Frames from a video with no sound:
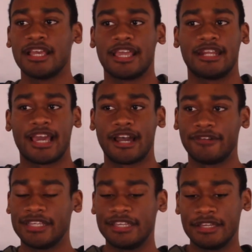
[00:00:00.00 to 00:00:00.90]
and how
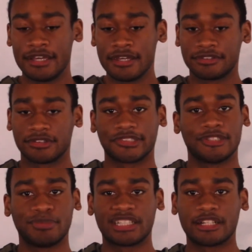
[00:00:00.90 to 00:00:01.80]
he slowly
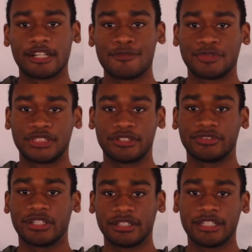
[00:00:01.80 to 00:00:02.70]
becomes the
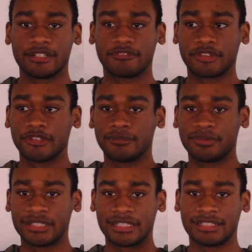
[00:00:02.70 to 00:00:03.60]
leader of
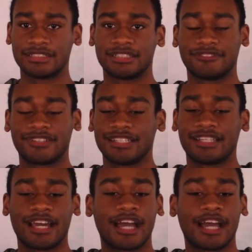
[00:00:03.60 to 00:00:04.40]
Cobra and stuff like that.